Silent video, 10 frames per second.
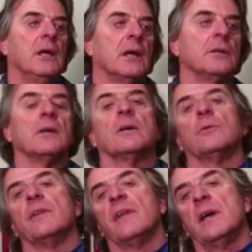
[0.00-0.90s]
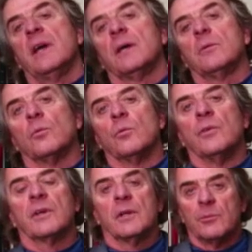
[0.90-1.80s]
And not only that,
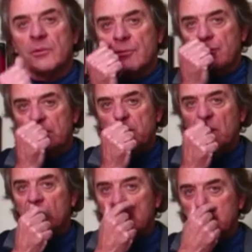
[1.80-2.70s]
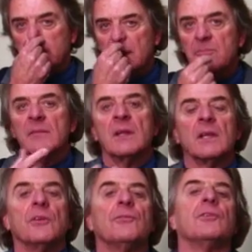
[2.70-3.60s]
when the clubs are fit correctly,
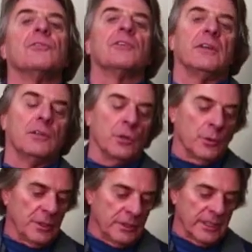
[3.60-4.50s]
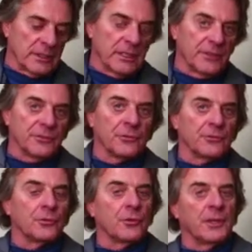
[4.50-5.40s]
if you decide to go in and take
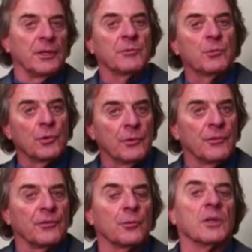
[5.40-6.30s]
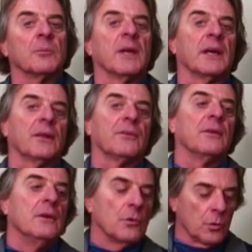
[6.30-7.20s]
lessons to try and improve the swing path
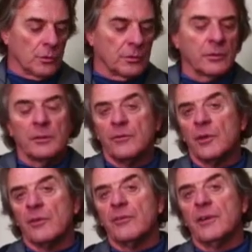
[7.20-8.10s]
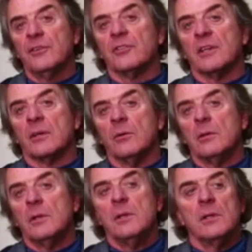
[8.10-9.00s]
or the delivery of the face
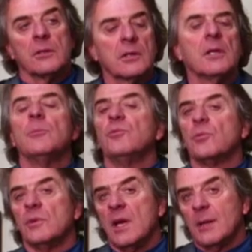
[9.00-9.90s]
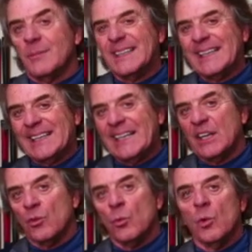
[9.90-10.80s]
angle, the clubs would not be getting
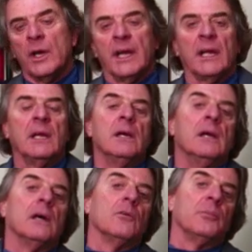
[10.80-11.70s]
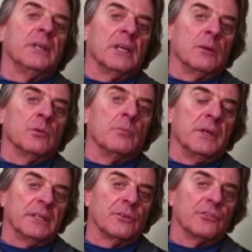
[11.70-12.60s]
in the way of being able to
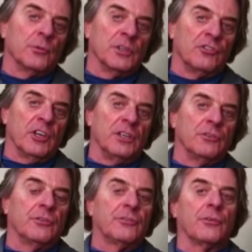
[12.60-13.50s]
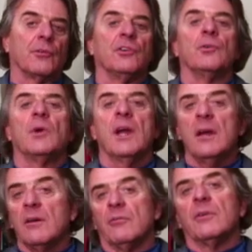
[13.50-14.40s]
make the swing changes so that you
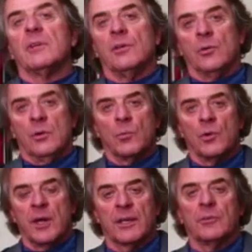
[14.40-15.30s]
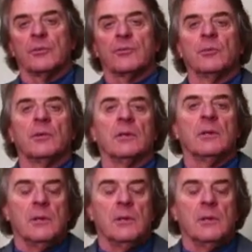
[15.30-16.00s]
have, a more accurate swing.